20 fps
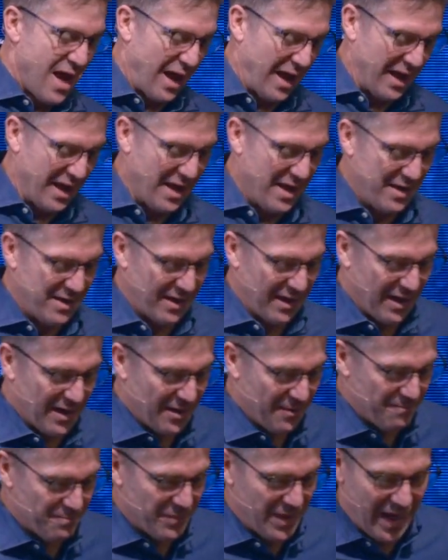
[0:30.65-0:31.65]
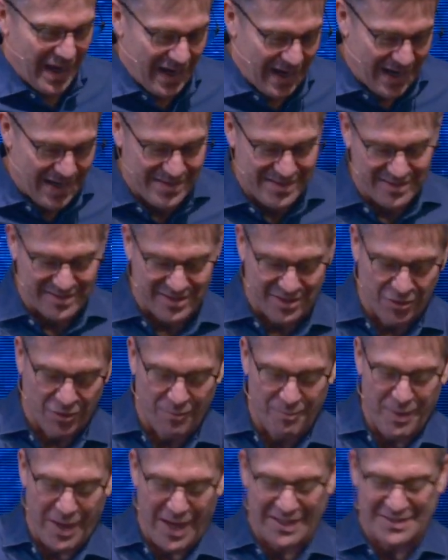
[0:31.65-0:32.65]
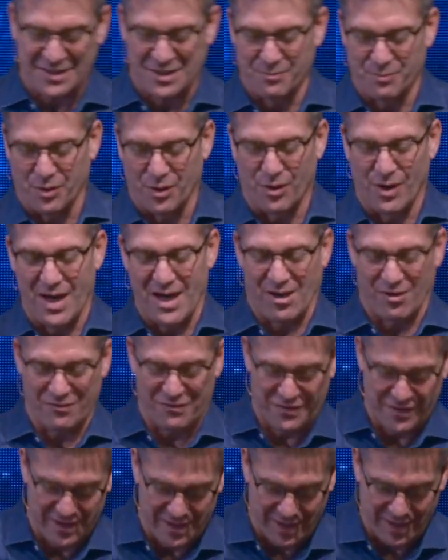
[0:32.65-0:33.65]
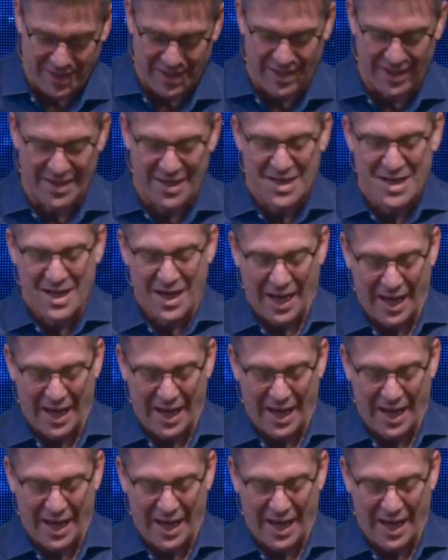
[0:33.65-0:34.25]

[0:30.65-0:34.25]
and um, I had this little basketball outfit on.